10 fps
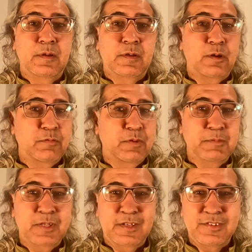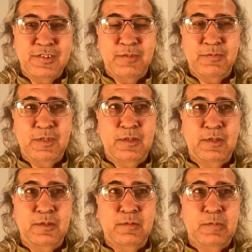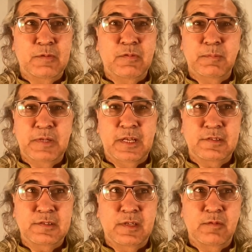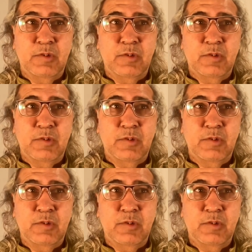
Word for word: not from the wretched of the earth, but from black skin,